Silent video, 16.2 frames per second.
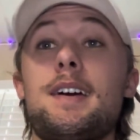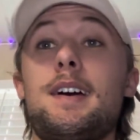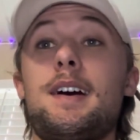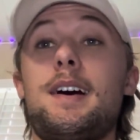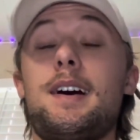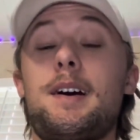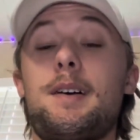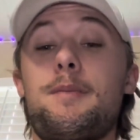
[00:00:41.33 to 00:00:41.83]

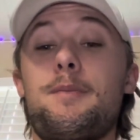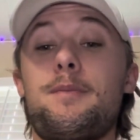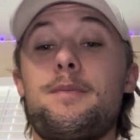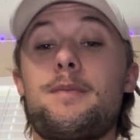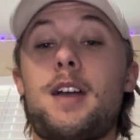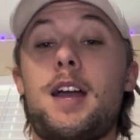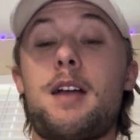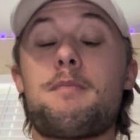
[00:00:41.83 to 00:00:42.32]

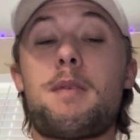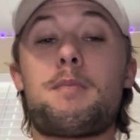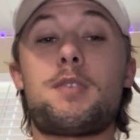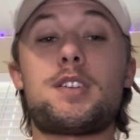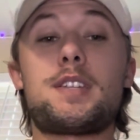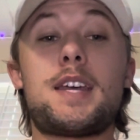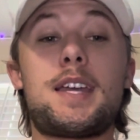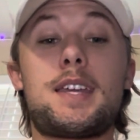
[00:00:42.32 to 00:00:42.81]
I remember
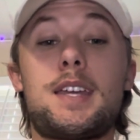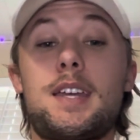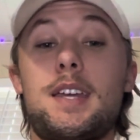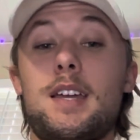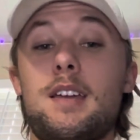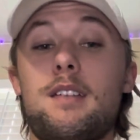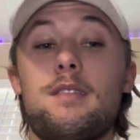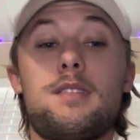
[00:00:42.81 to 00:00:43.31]

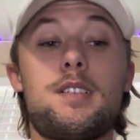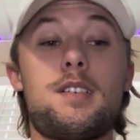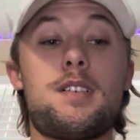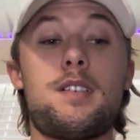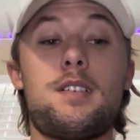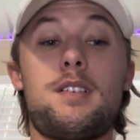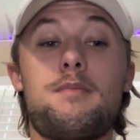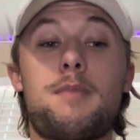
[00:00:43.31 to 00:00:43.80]
taking
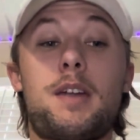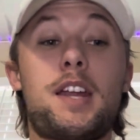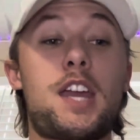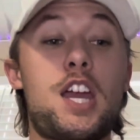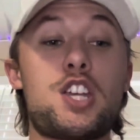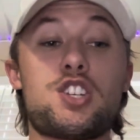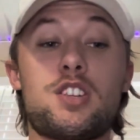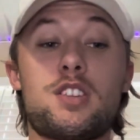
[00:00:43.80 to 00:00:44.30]

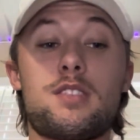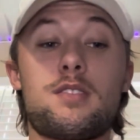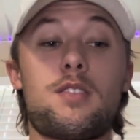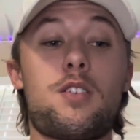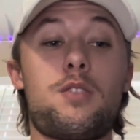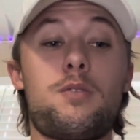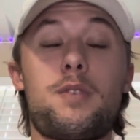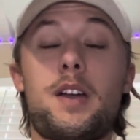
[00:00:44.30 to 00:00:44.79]
medications
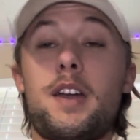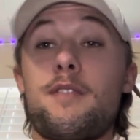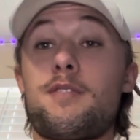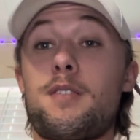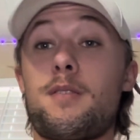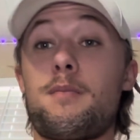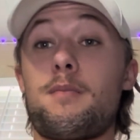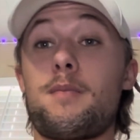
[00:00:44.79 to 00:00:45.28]
all the way
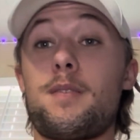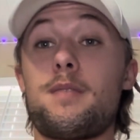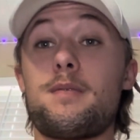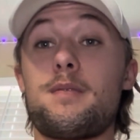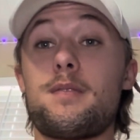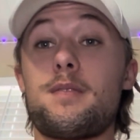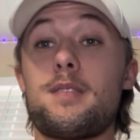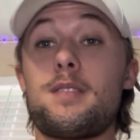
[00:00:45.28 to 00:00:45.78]
from
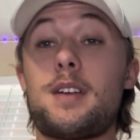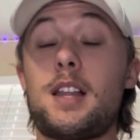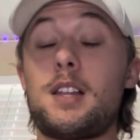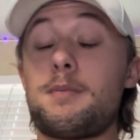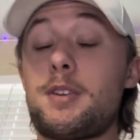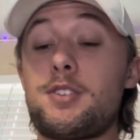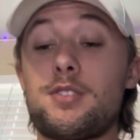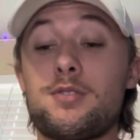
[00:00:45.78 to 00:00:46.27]

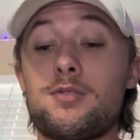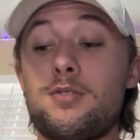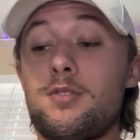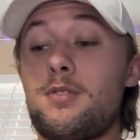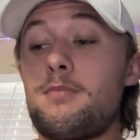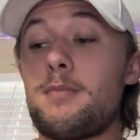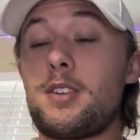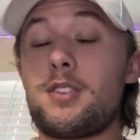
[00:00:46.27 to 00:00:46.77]
elementary
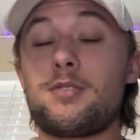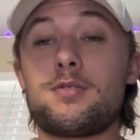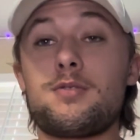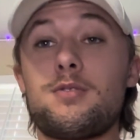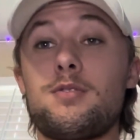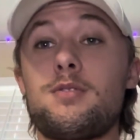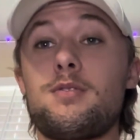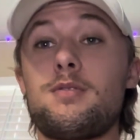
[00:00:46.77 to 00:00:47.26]
school, middle
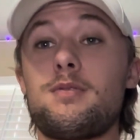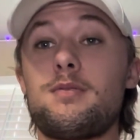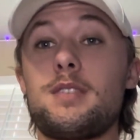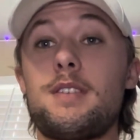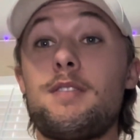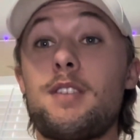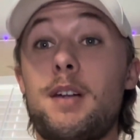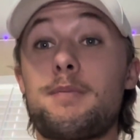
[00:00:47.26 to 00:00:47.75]
school,
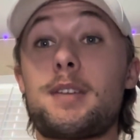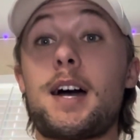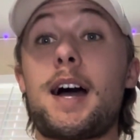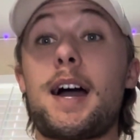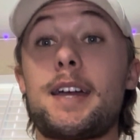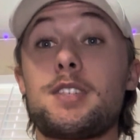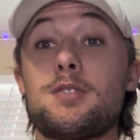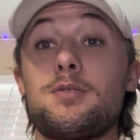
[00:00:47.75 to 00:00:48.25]
even up to
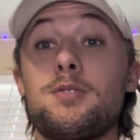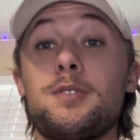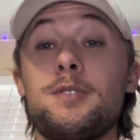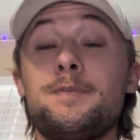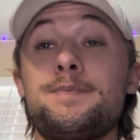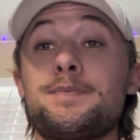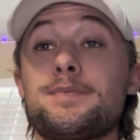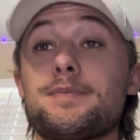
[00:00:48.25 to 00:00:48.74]
high
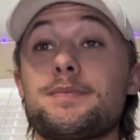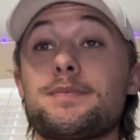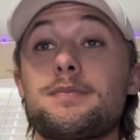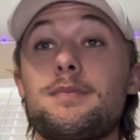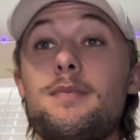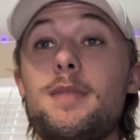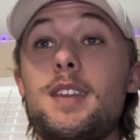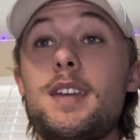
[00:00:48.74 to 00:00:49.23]
school,
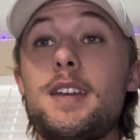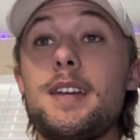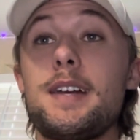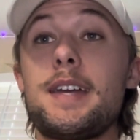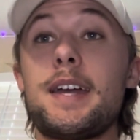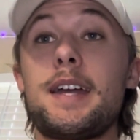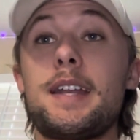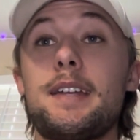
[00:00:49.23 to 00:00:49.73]

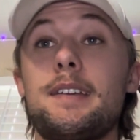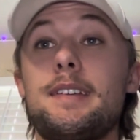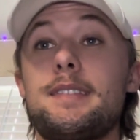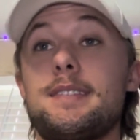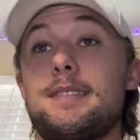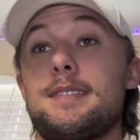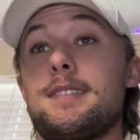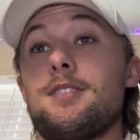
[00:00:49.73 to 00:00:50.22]
and
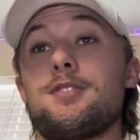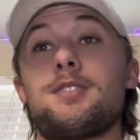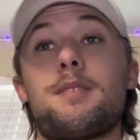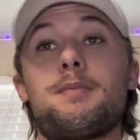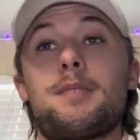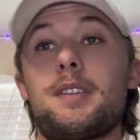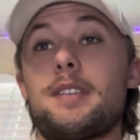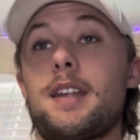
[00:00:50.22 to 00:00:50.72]
it's still
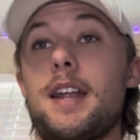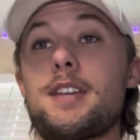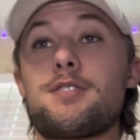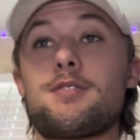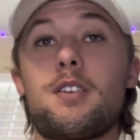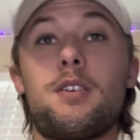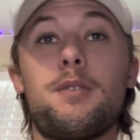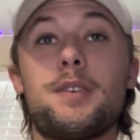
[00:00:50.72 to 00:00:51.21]
something that I
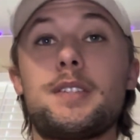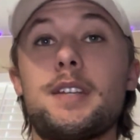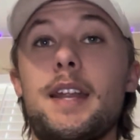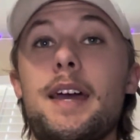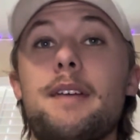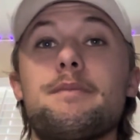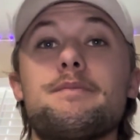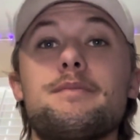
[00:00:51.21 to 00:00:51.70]
struggle with
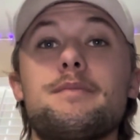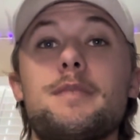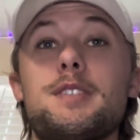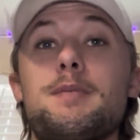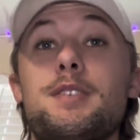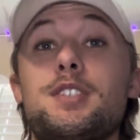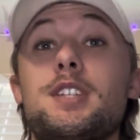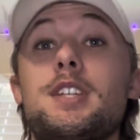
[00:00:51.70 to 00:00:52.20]
today,
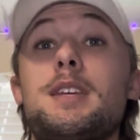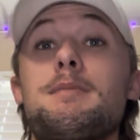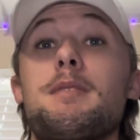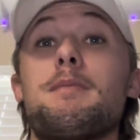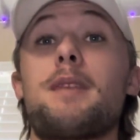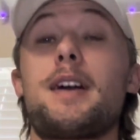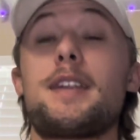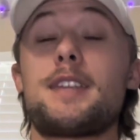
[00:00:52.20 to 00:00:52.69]
especially
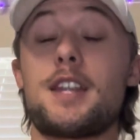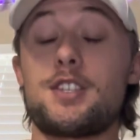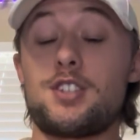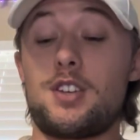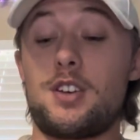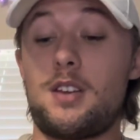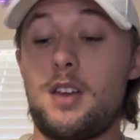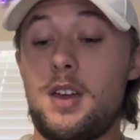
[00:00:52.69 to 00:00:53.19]
keeping my attention